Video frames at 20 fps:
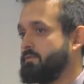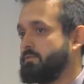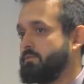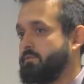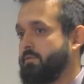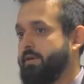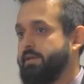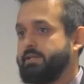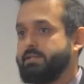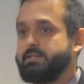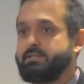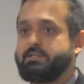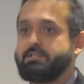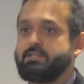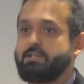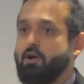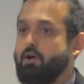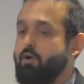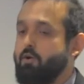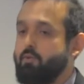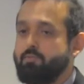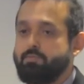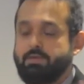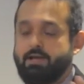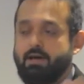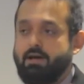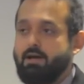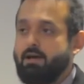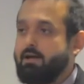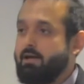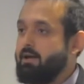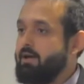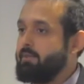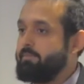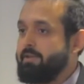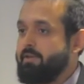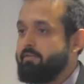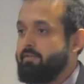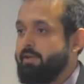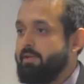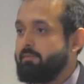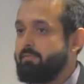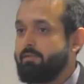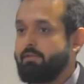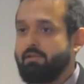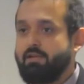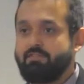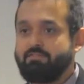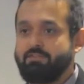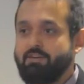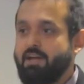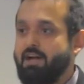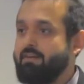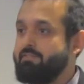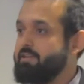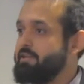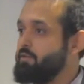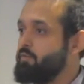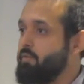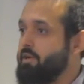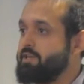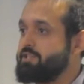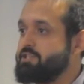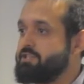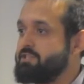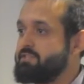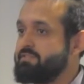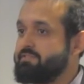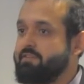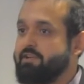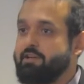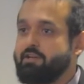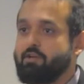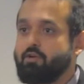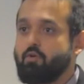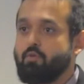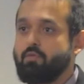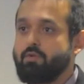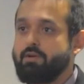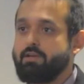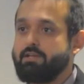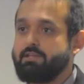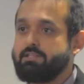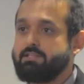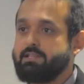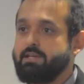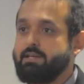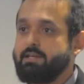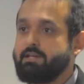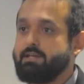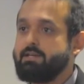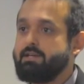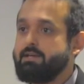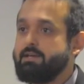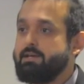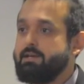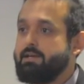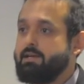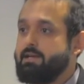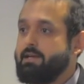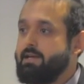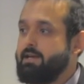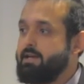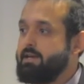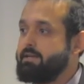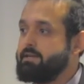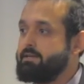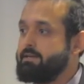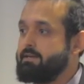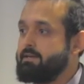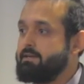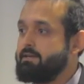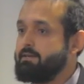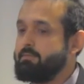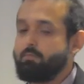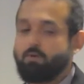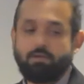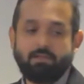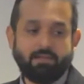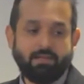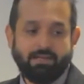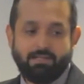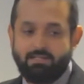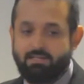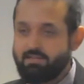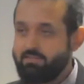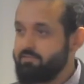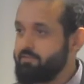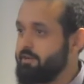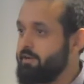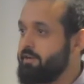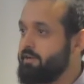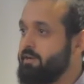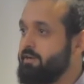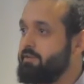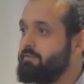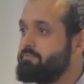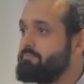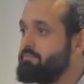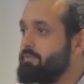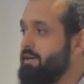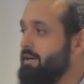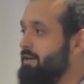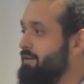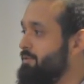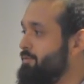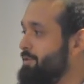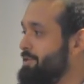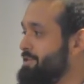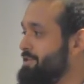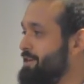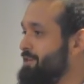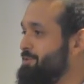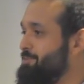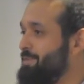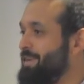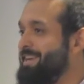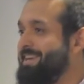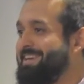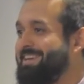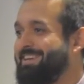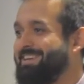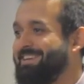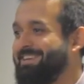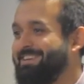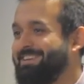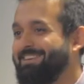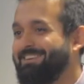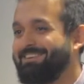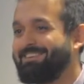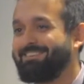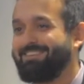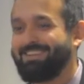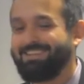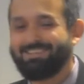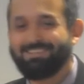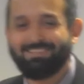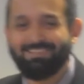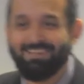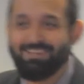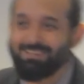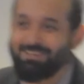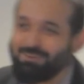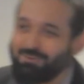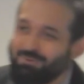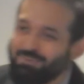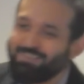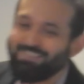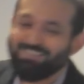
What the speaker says: Great. So yeah, I'll be available if you have any questions, if you want to go over anything, and I'm on LinkedIn if you want to reach out to me. Great. Thank you.